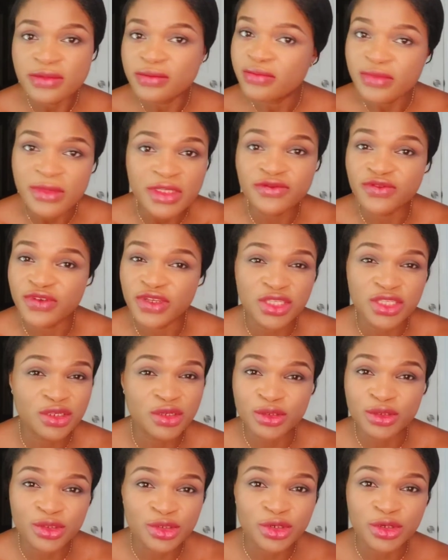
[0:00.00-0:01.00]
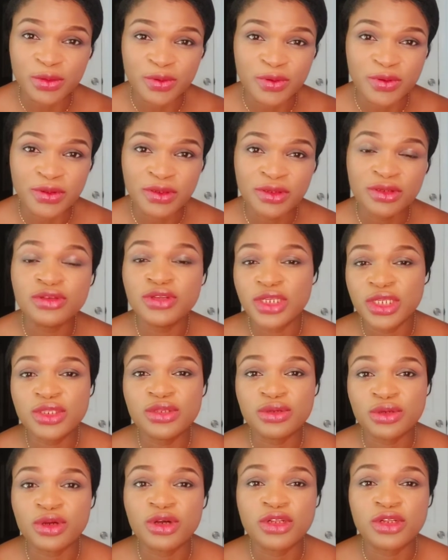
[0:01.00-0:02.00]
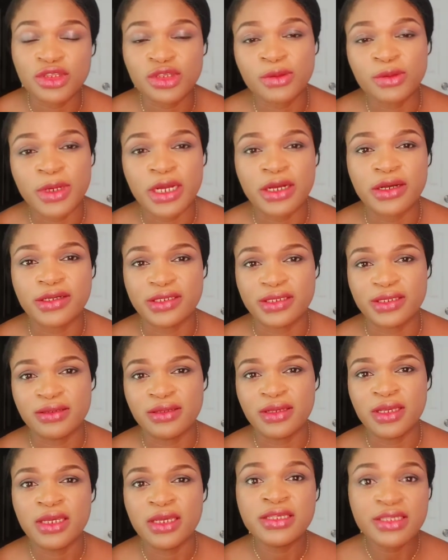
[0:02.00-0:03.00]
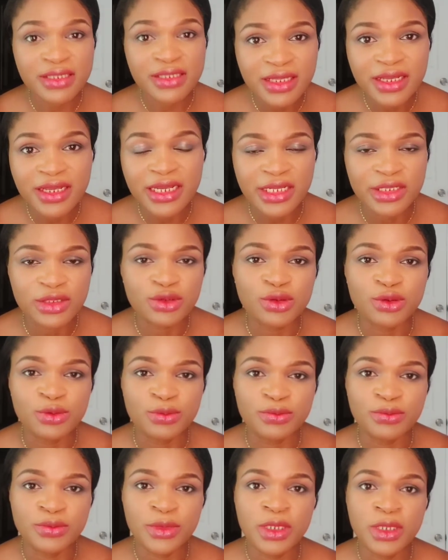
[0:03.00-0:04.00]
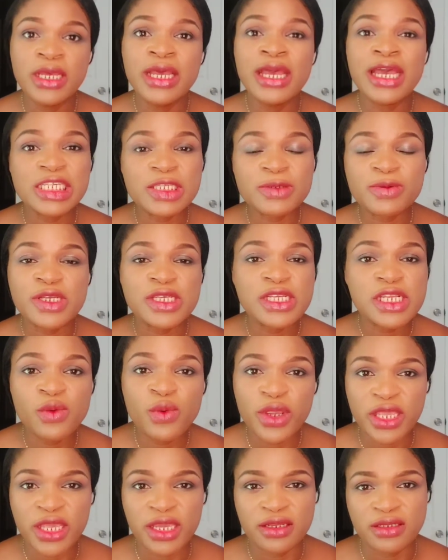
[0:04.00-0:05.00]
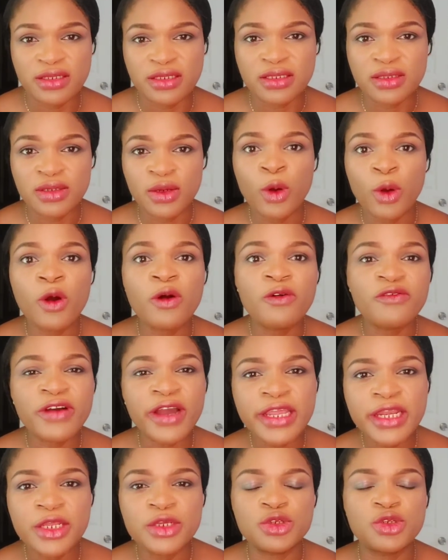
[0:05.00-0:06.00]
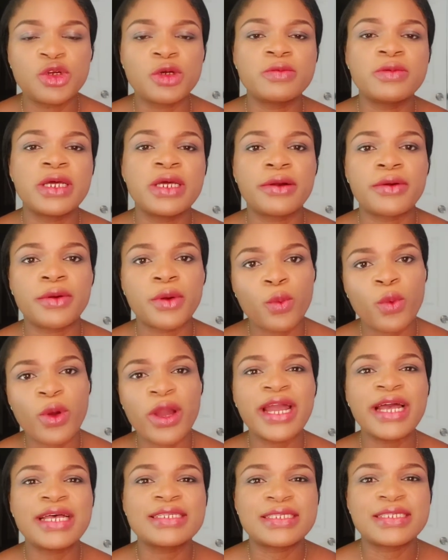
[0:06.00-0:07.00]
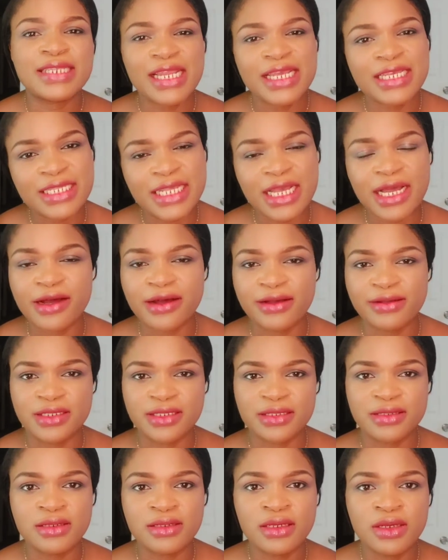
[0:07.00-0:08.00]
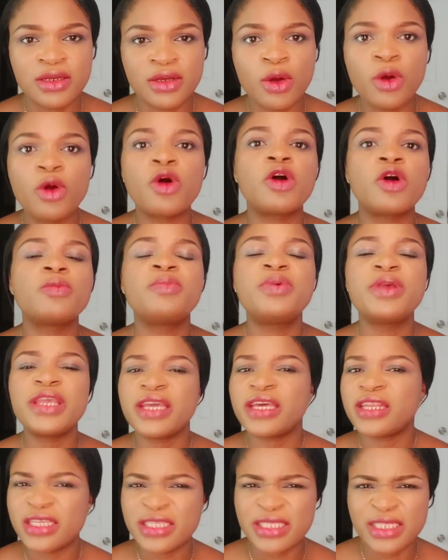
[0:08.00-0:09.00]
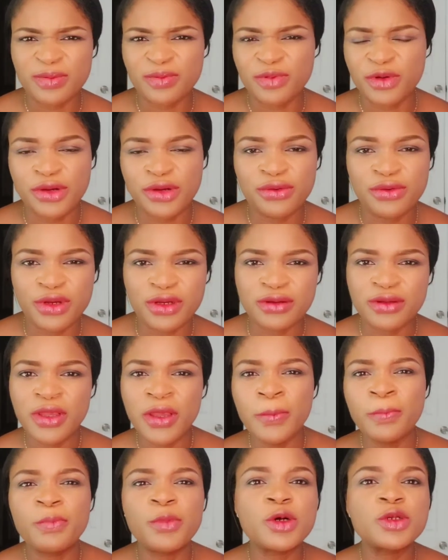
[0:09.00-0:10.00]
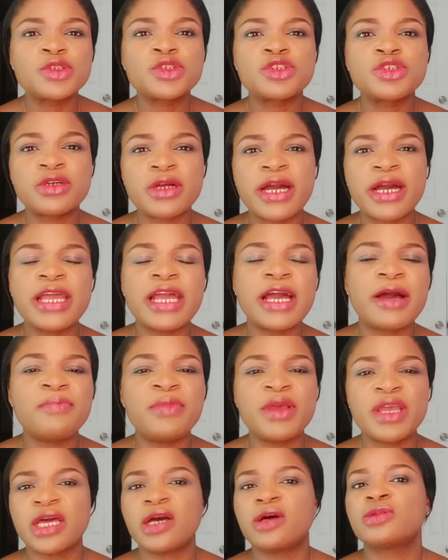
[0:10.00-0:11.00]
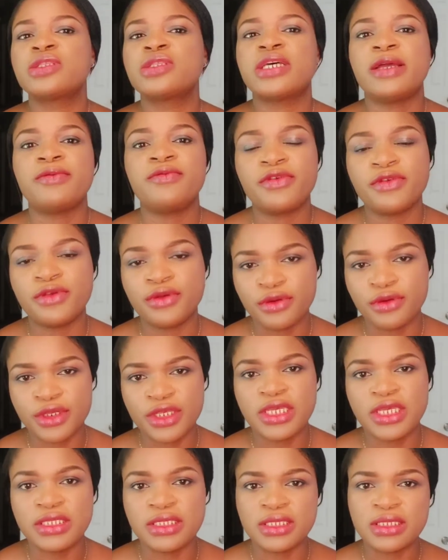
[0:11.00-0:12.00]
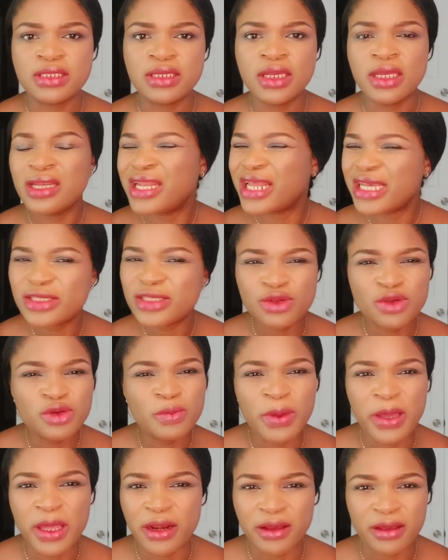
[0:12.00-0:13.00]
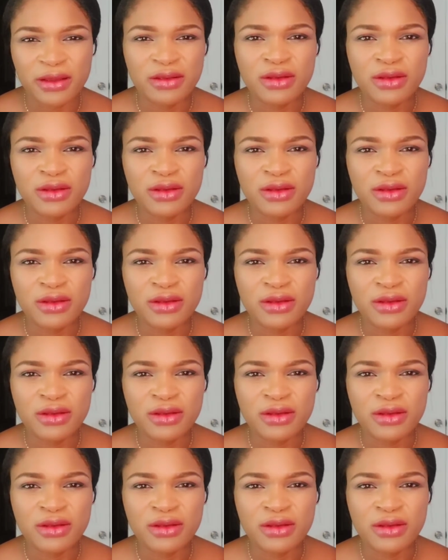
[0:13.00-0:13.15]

If it's your job, you need to cut some hours. Stay at home, especially weekends, or find a job that requires less hours. Or be an entrepreneur, but try and make out time for your kids. Let's do better.